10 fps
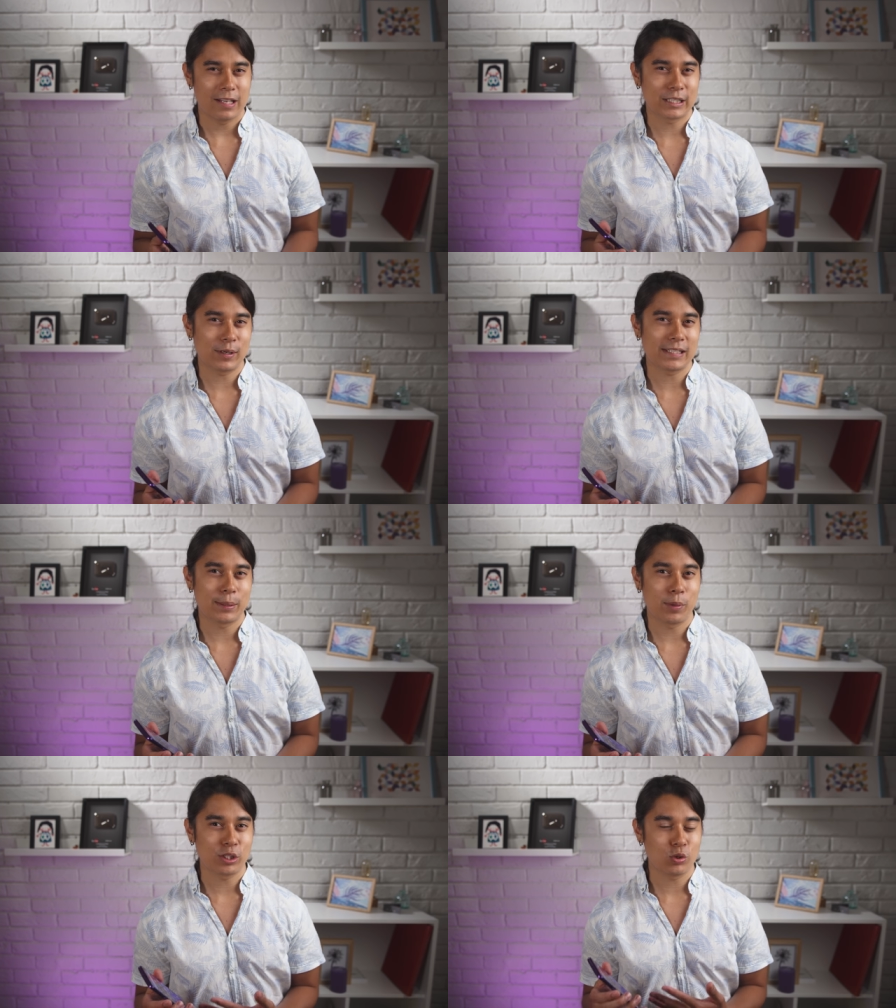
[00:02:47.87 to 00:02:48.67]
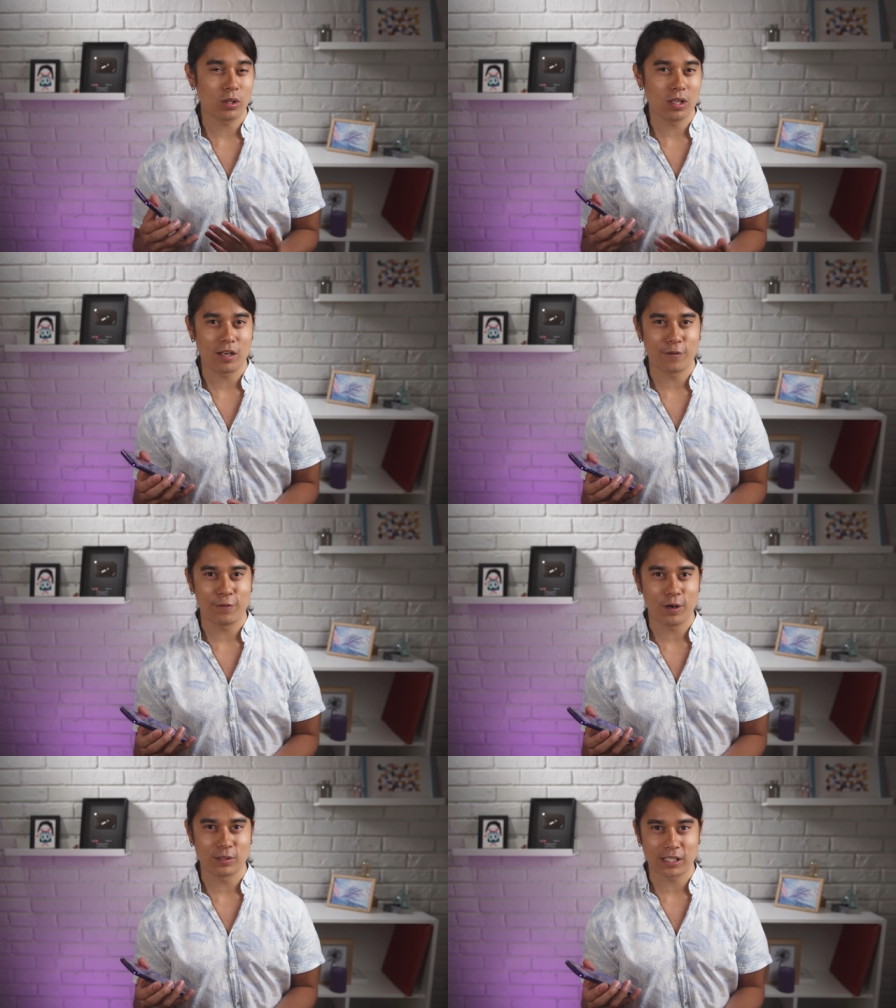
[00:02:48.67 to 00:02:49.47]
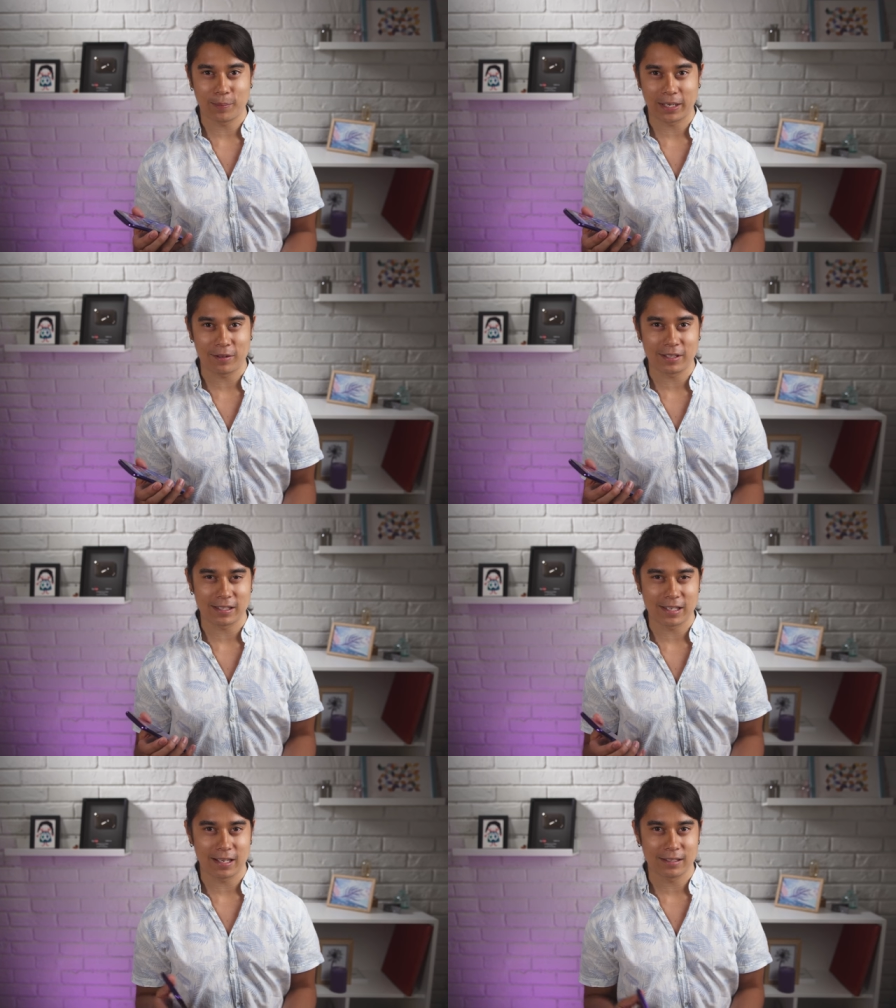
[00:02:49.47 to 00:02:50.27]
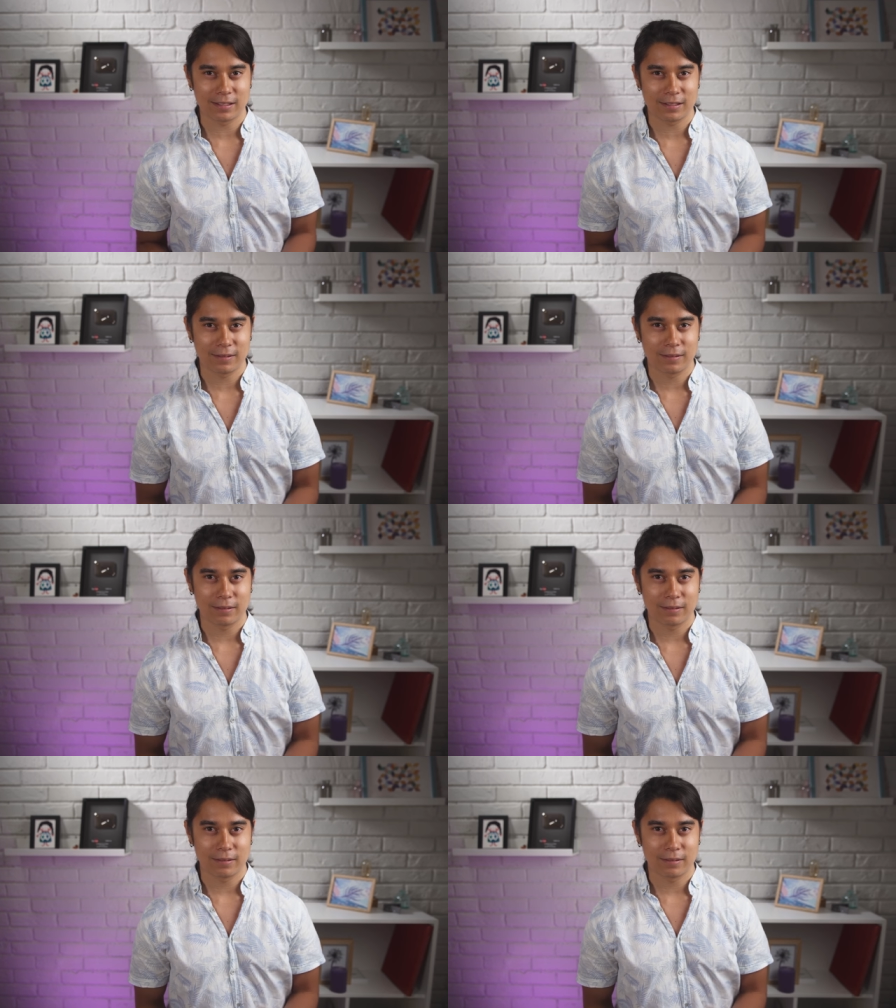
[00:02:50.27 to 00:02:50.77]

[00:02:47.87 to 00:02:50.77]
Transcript: It's quite similar to a lot of phones coming out these days.